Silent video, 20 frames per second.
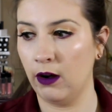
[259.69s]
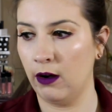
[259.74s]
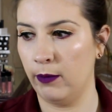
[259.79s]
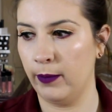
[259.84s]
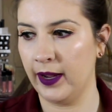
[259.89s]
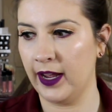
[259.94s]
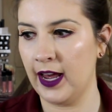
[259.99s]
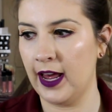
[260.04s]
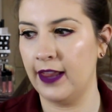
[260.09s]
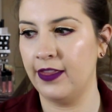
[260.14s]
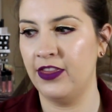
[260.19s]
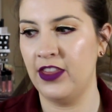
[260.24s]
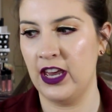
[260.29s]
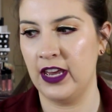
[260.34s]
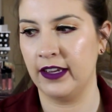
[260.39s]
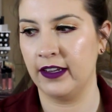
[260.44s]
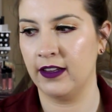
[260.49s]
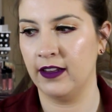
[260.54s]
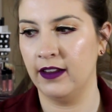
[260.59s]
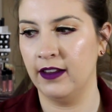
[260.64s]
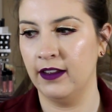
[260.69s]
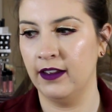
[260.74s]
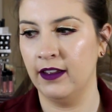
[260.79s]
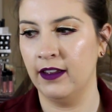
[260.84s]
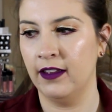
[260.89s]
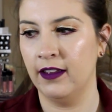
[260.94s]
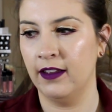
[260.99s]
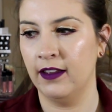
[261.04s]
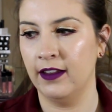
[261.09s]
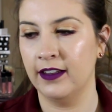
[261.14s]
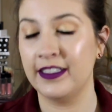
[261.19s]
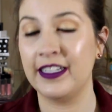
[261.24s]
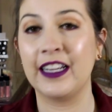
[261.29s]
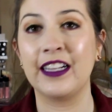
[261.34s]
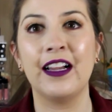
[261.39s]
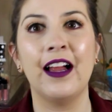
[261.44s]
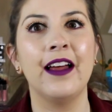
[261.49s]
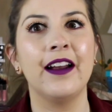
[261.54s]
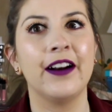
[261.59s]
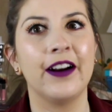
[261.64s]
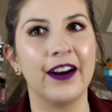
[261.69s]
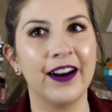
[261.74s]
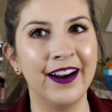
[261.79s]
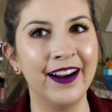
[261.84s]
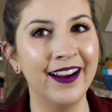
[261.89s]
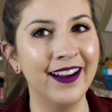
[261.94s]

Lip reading: Oh my god, think. Declutter.